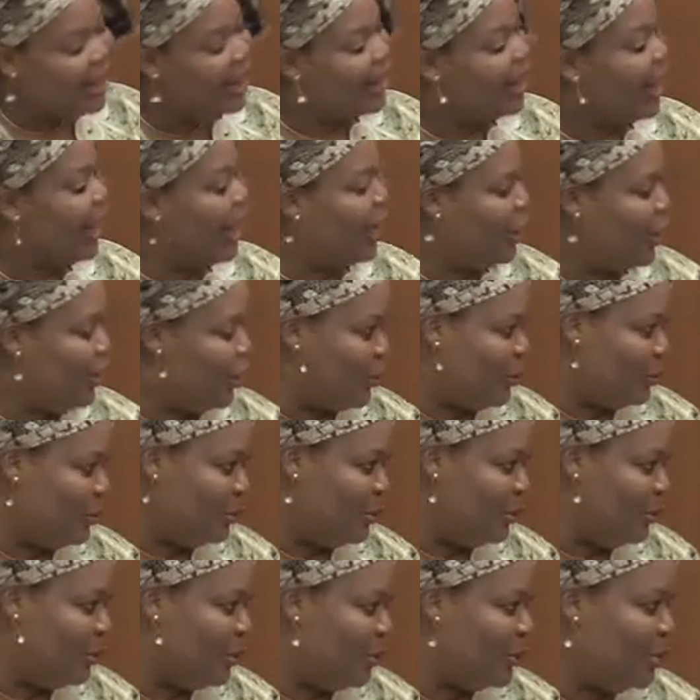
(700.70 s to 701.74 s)
thank
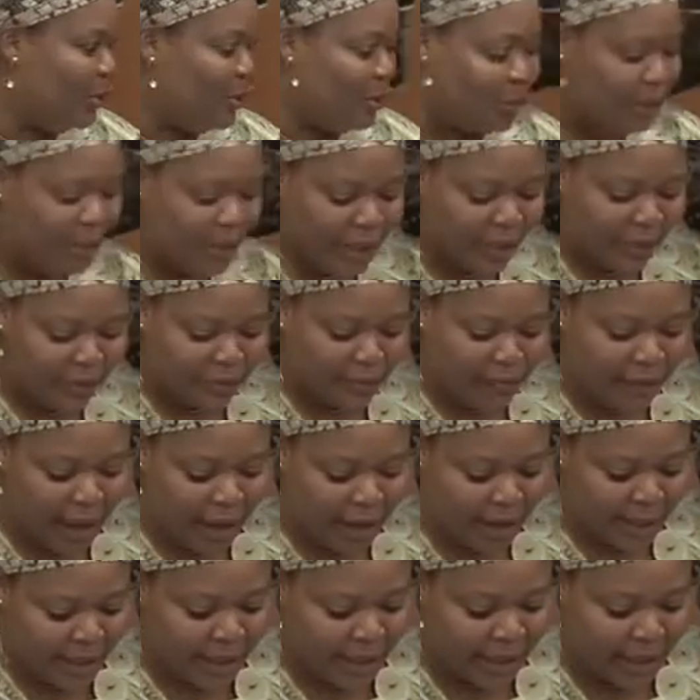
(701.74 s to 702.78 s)
you to the
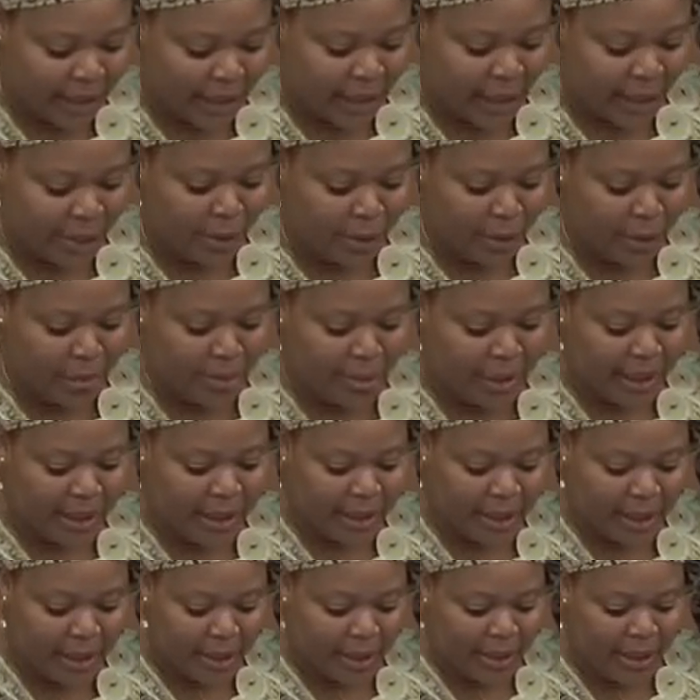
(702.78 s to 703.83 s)
faculty and
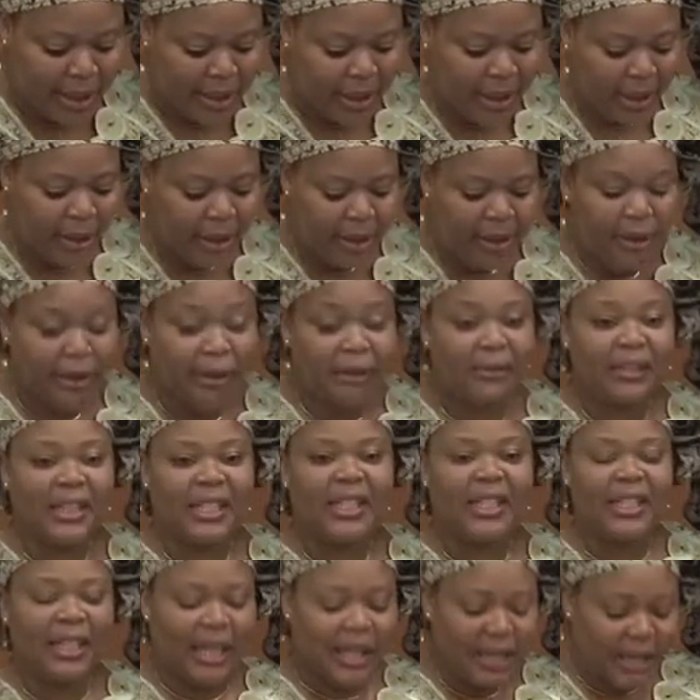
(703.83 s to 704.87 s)
committee of the
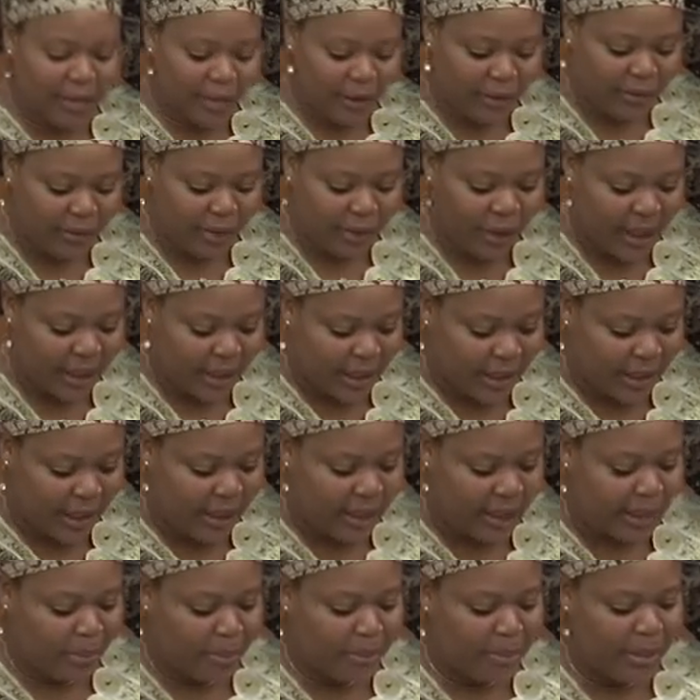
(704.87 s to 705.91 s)
Center of
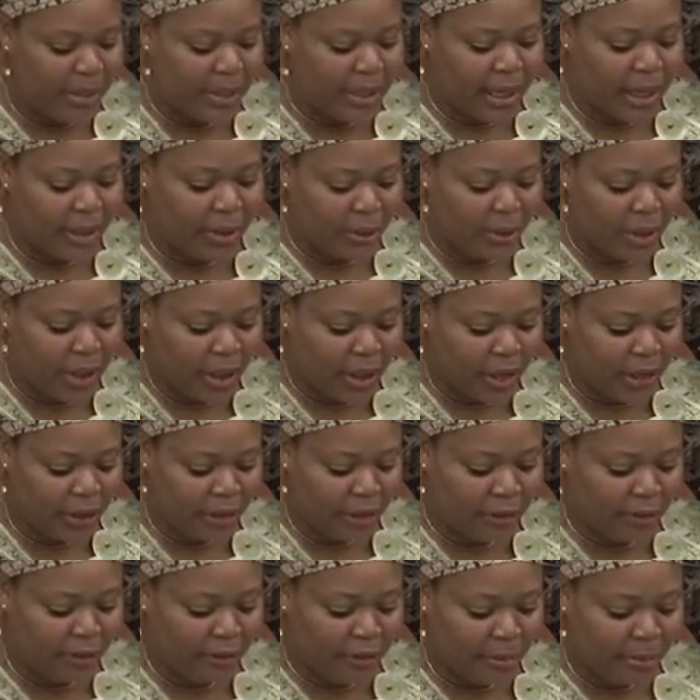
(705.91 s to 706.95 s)
Justice and Peace
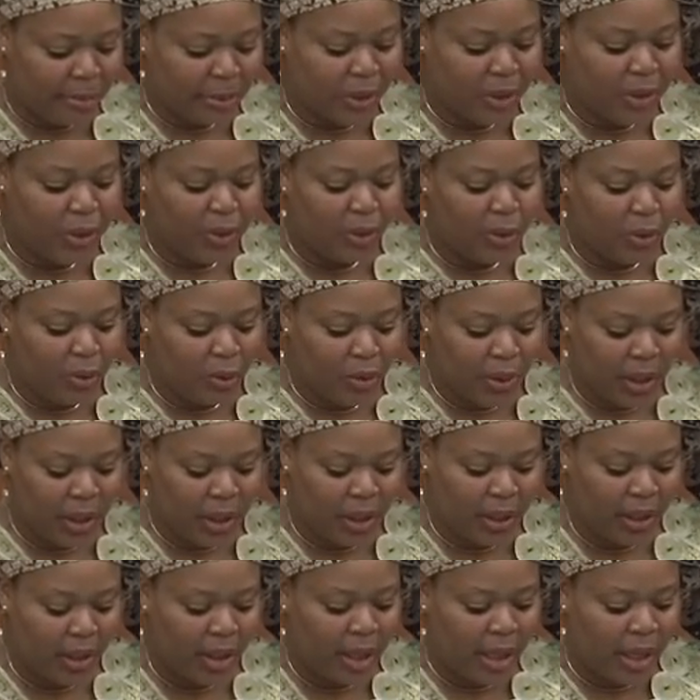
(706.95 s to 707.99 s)
Education for
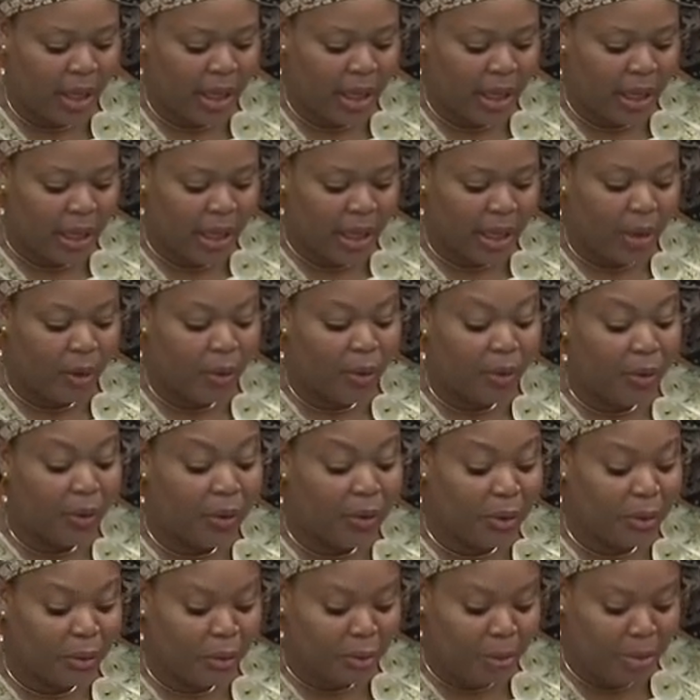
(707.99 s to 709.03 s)
bestowing the
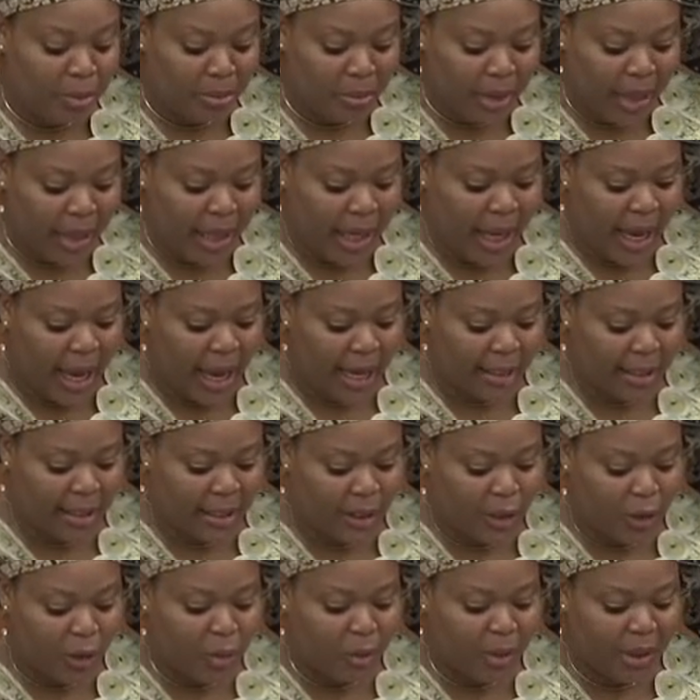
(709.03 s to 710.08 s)
honor on me as
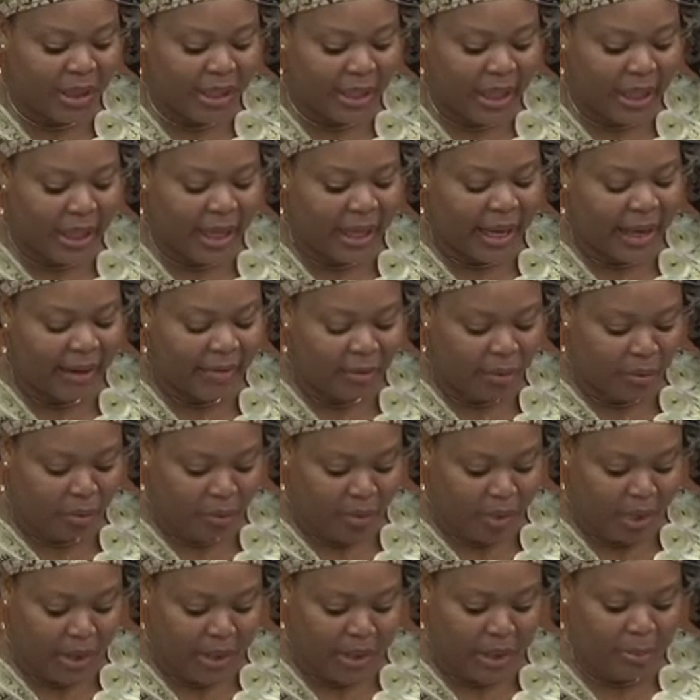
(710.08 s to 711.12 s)
the 2011
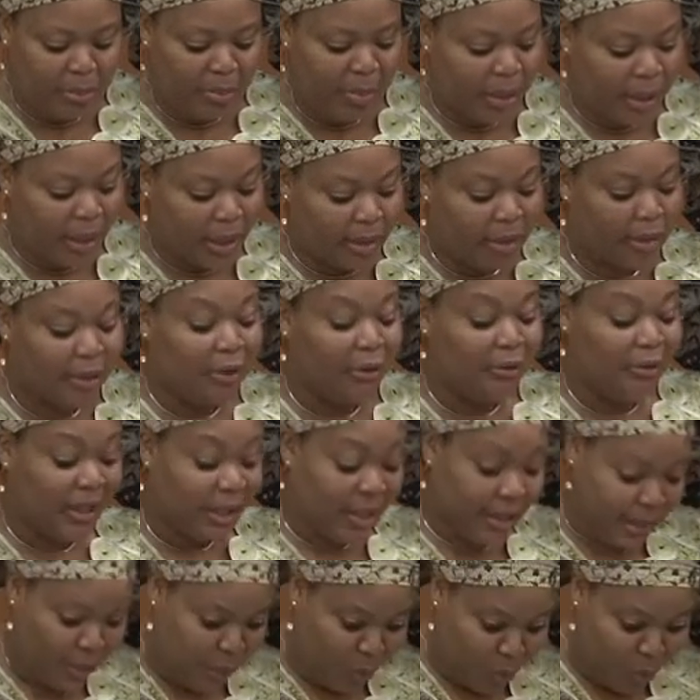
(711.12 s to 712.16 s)
recipient of
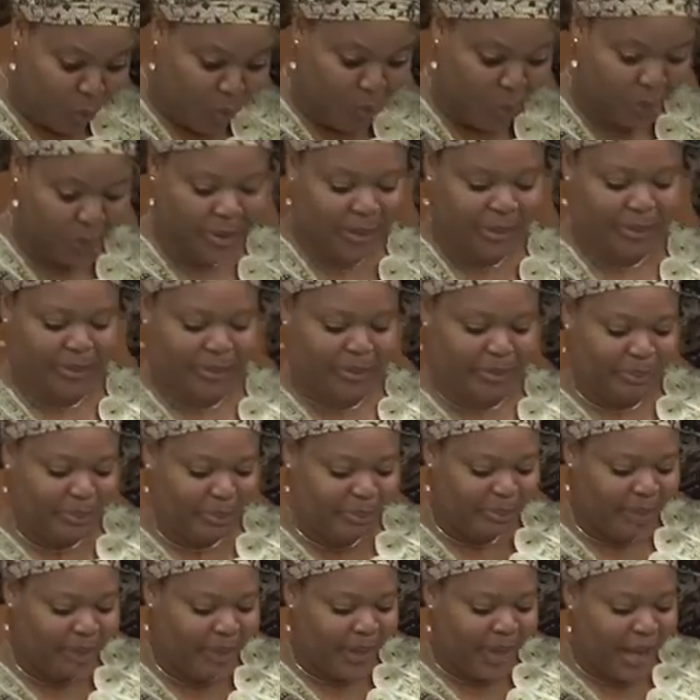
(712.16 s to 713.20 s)
this award.
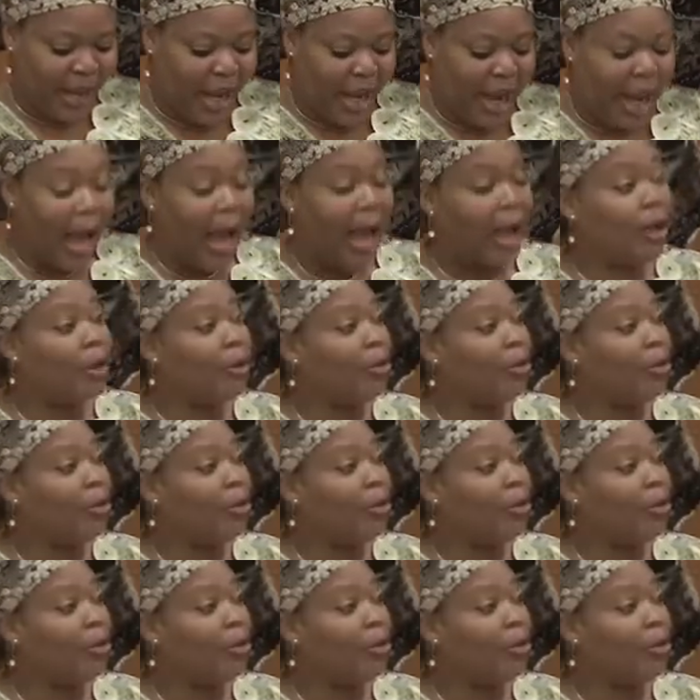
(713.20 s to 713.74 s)
I